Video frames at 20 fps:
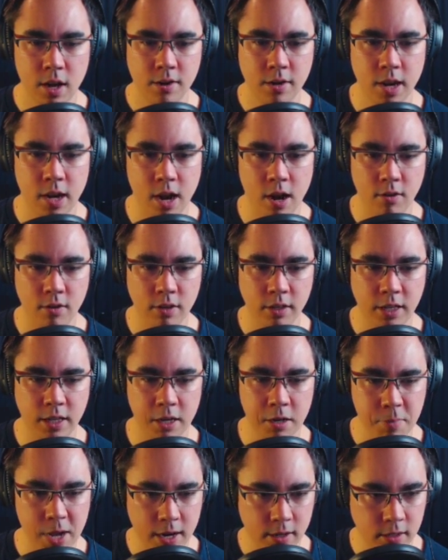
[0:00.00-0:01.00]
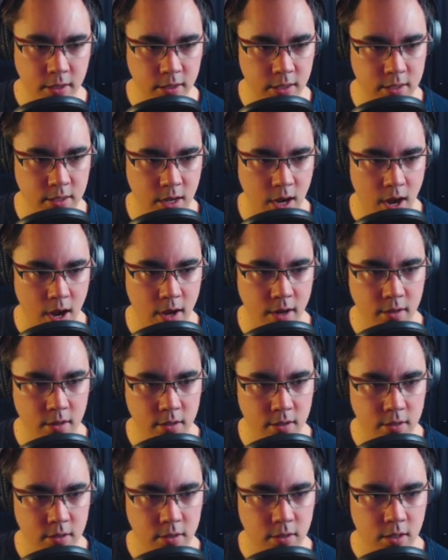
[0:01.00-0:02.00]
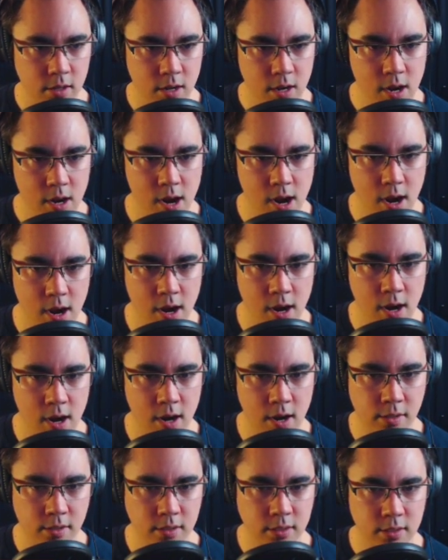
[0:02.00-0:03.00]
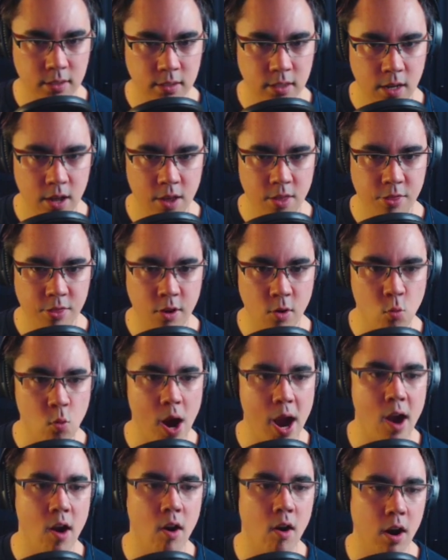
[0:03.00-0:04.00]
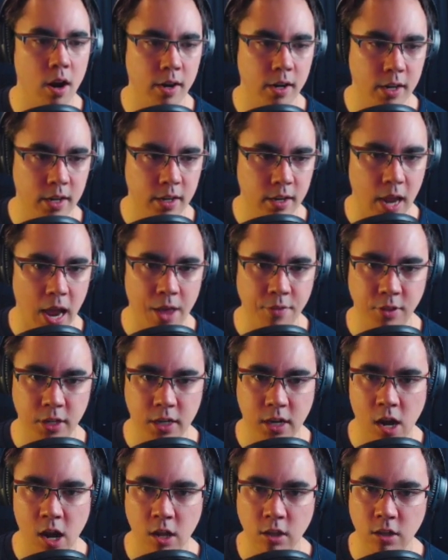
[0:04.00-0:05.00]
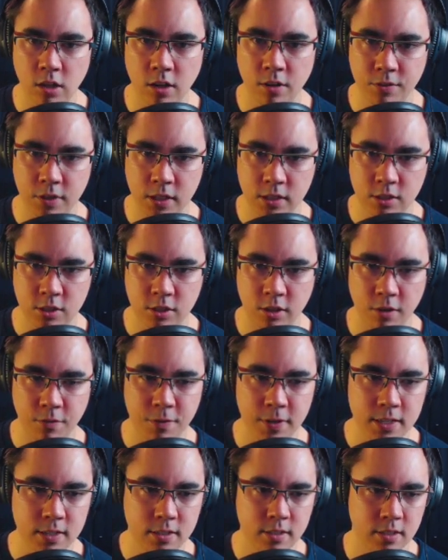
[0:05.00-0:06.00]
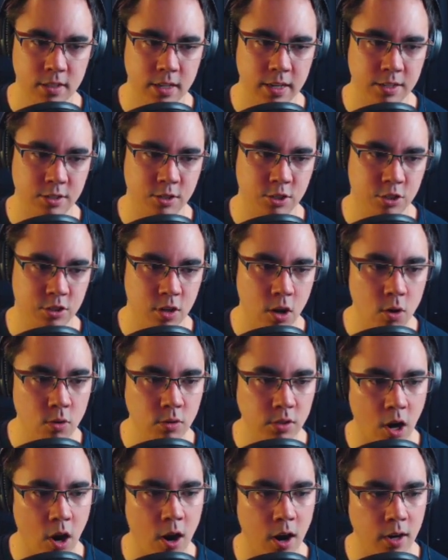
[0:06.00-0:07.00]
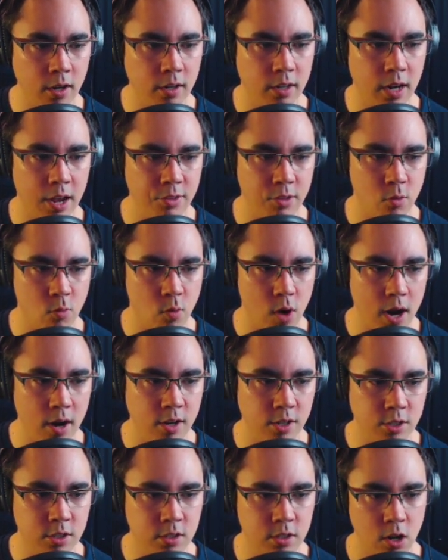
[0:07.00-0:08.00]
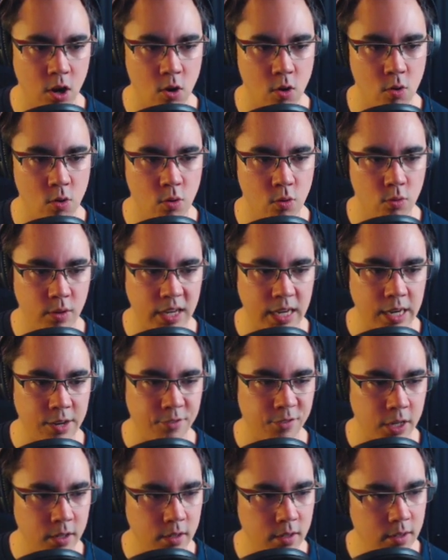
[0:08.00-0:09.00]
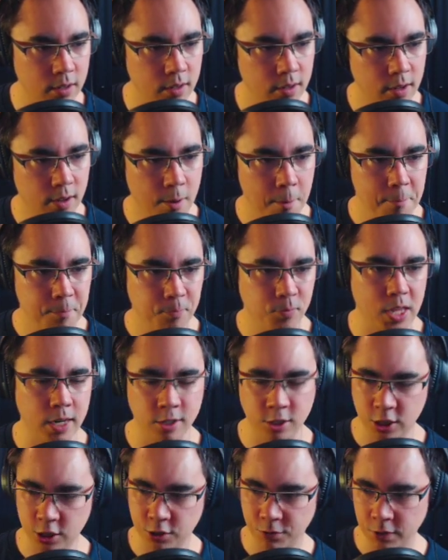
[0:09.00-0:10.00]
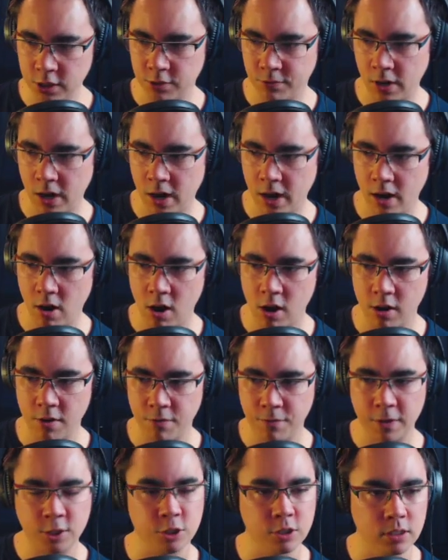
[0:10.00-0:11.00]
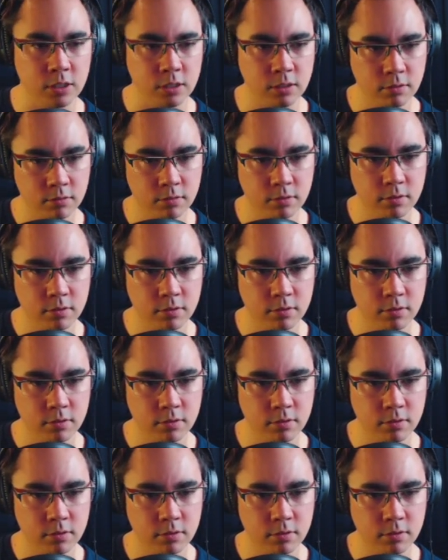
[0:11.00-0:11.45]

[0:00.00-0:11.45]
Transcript: Now, getting back to this guy, the wear on it and the color of the surface is so dark and the wear is so even that it just feels very artificial,